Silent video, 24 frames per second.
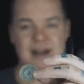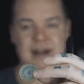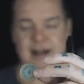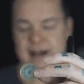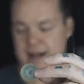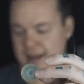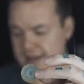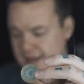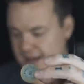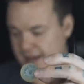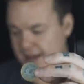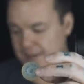
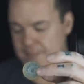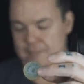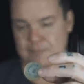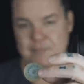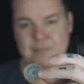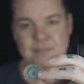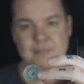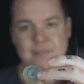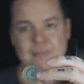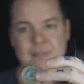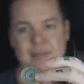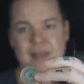I am um,
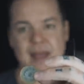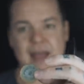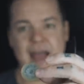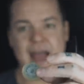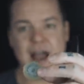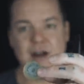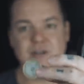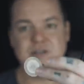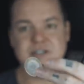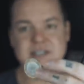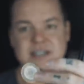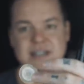
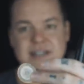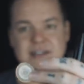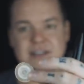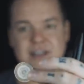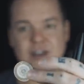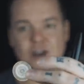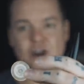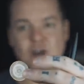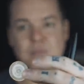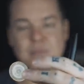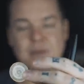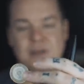out in
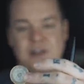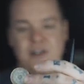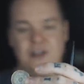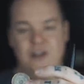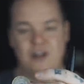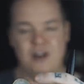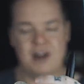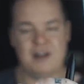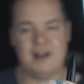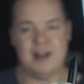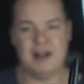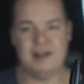the open
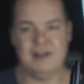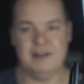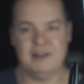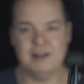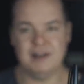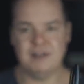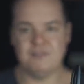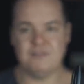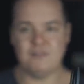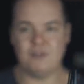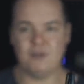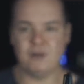here, and,
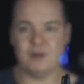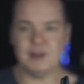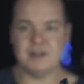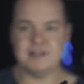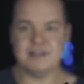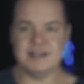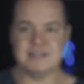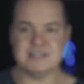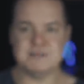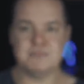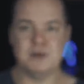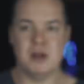and for all
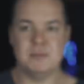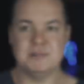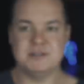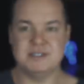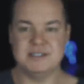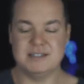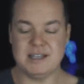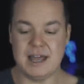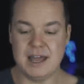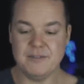intents and purposes,